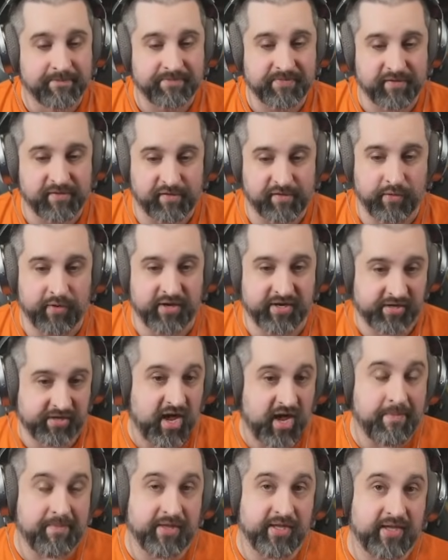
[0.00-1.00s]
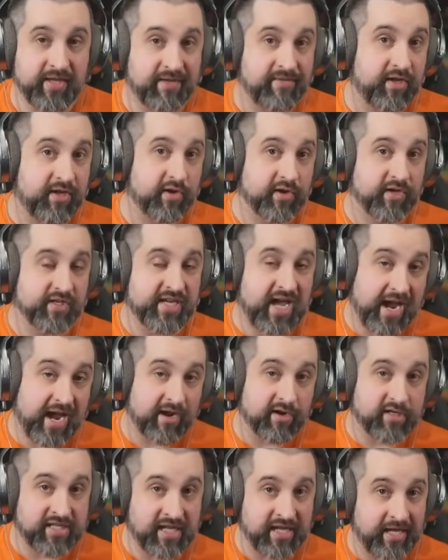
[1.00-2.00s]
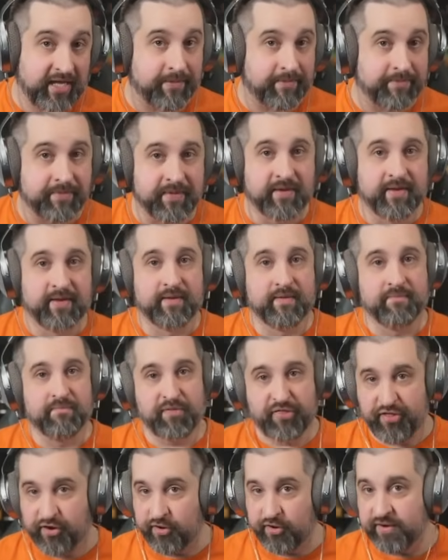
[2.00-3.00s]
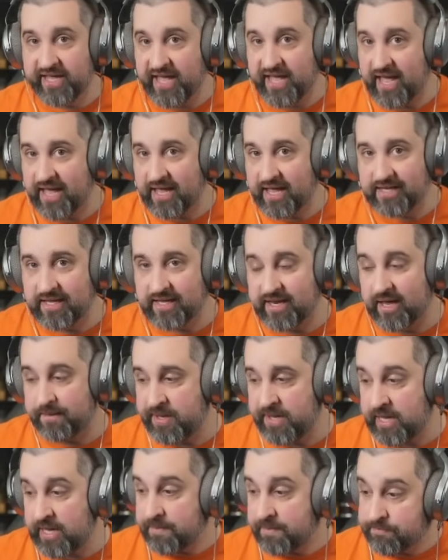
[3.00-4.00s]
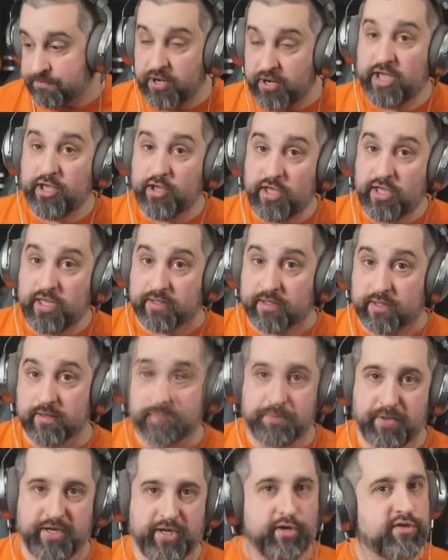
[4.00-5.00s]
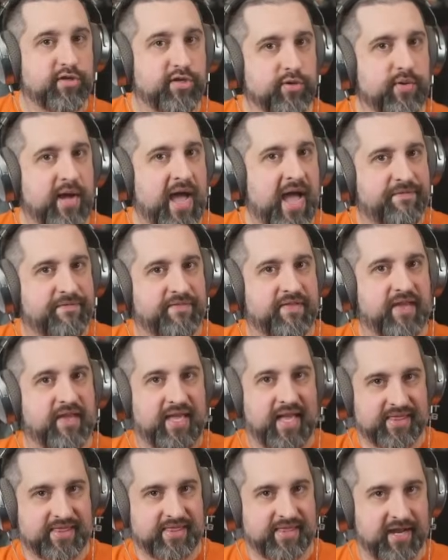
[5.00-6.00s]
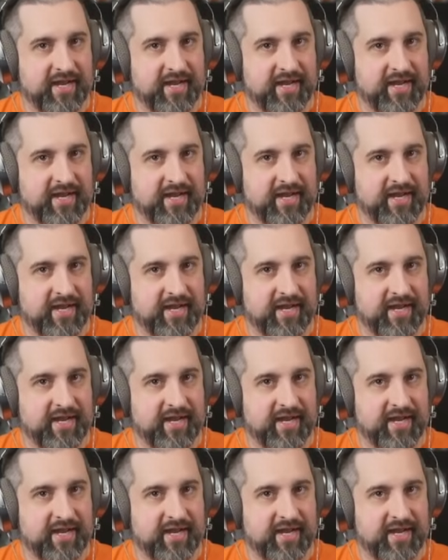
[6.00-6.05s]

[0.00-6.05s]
So an anomaly giving your entire team 30 AD and AP, pretty good. But you do have to get there.